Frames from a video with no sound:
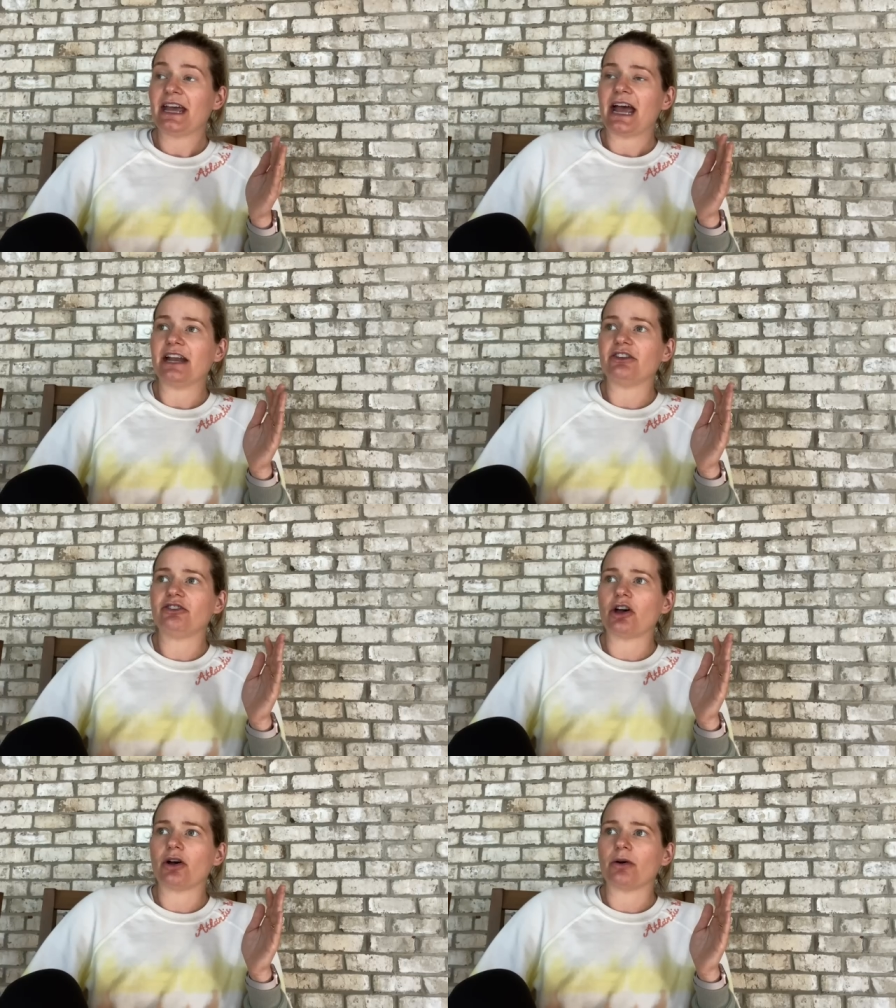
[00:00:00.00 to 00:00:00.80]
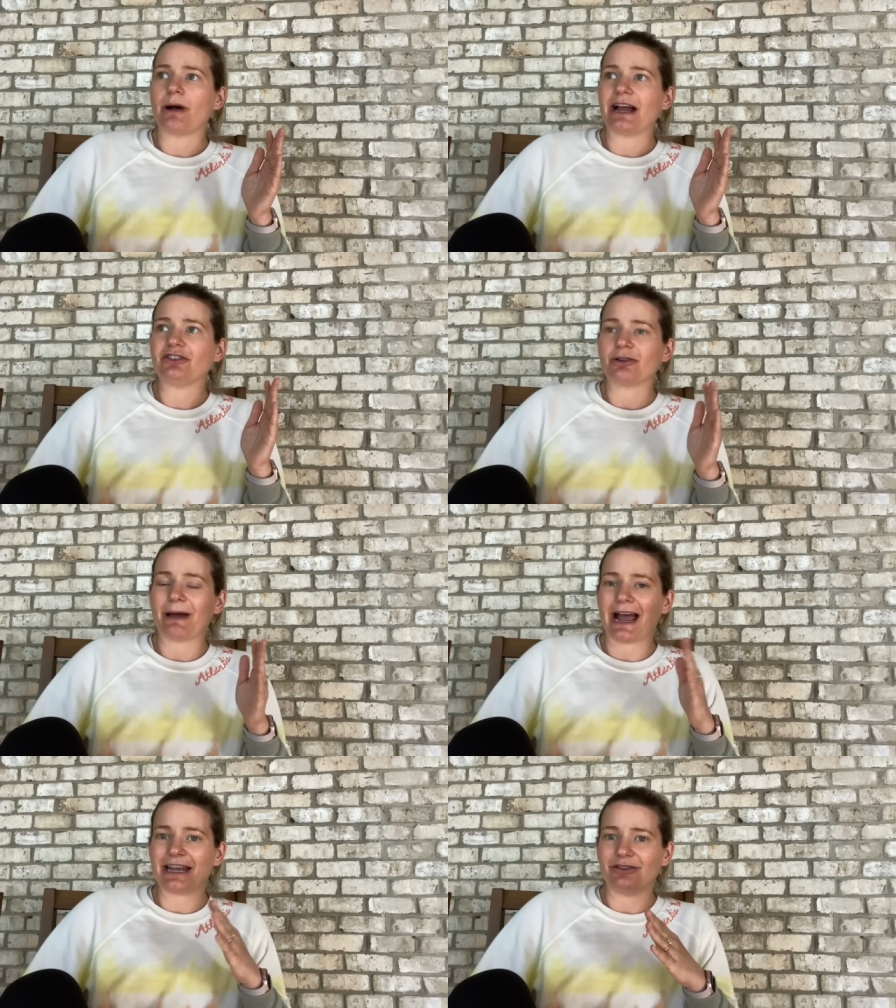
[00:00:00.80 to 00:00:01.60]
And so I took my
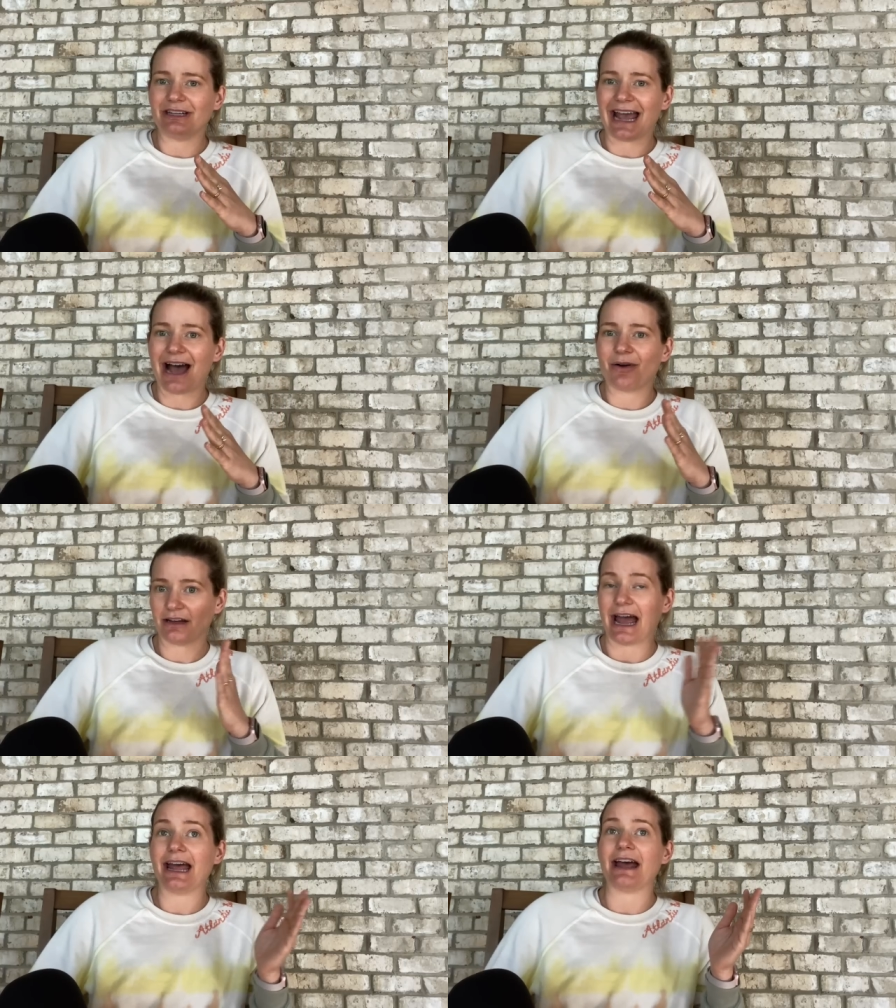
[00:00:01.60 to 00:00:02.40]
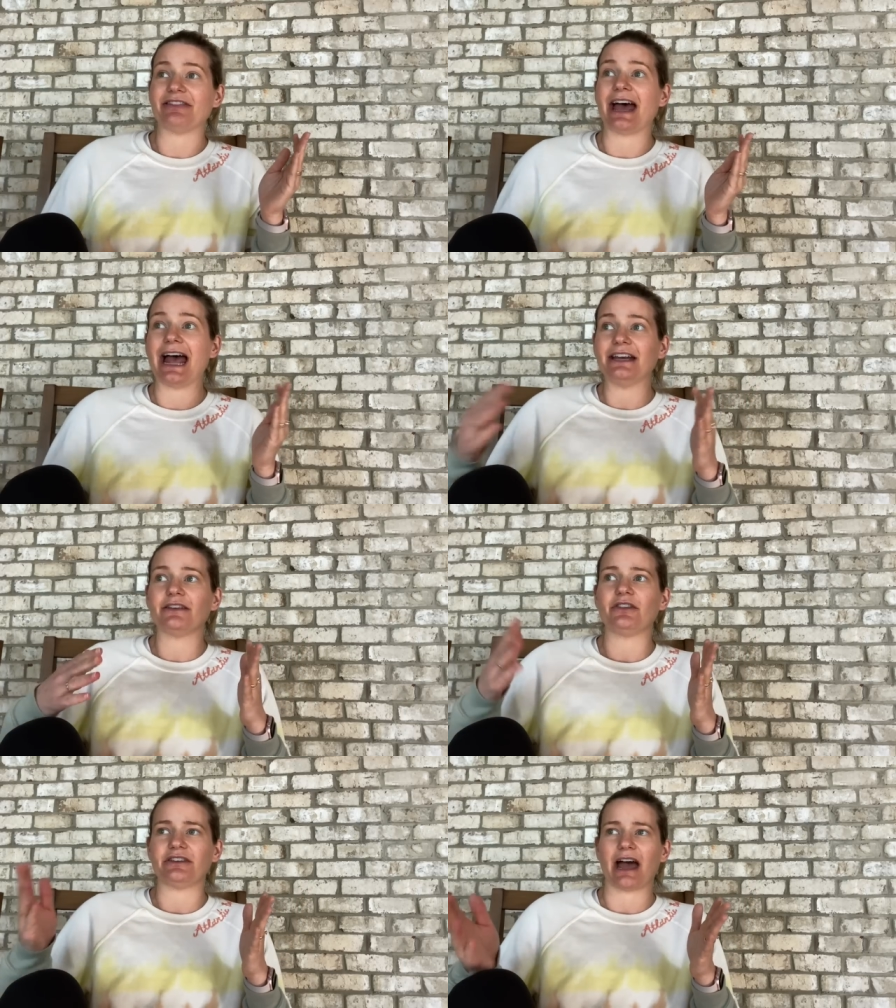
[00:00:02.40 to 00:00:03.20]
I U D out at the end
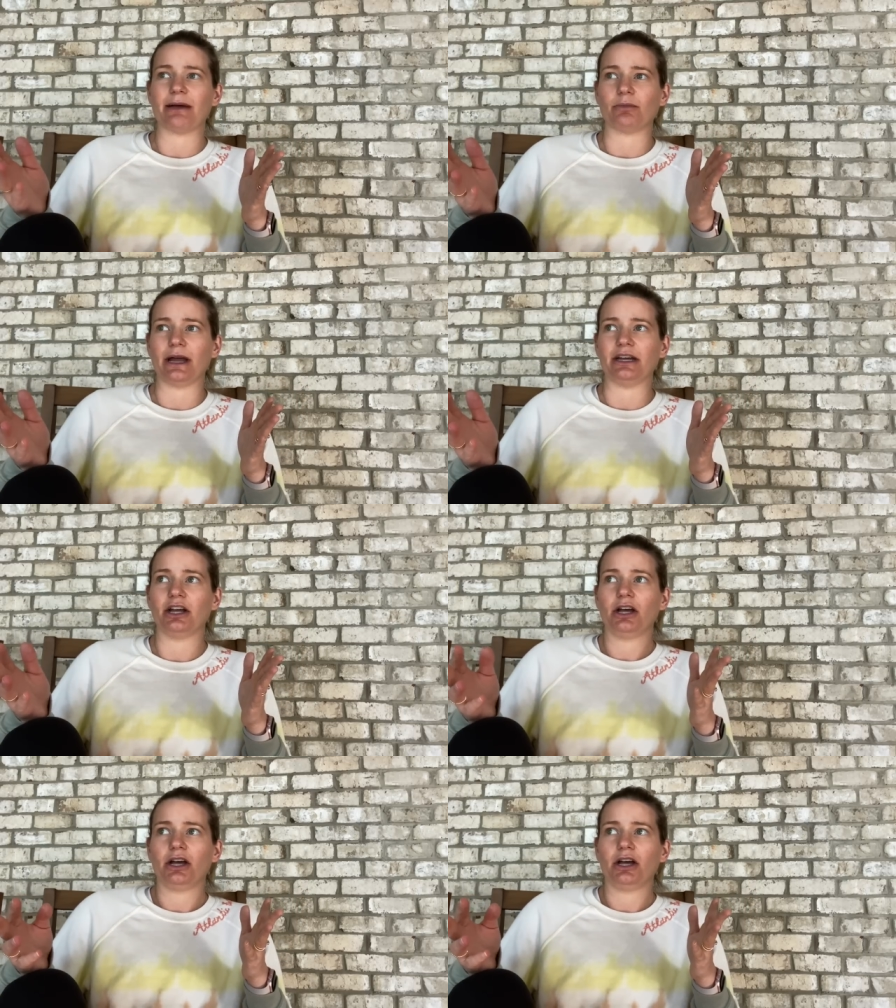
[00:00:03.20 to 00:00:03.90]
of the time when